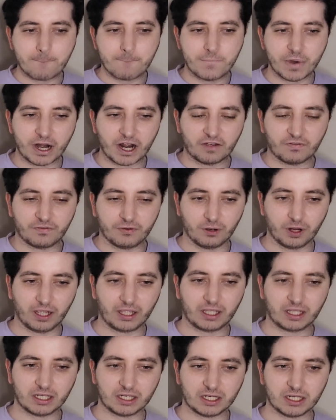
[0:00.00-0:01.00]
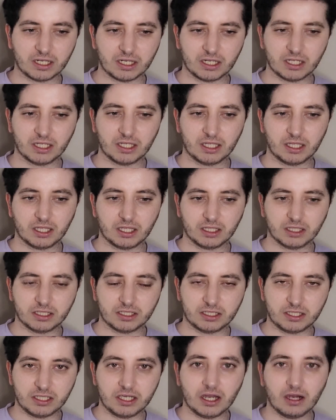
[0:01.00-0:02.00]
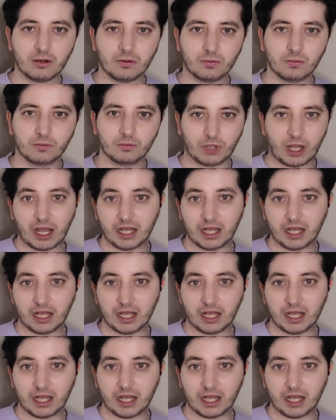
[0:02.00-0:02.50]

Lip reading: But I feel like DL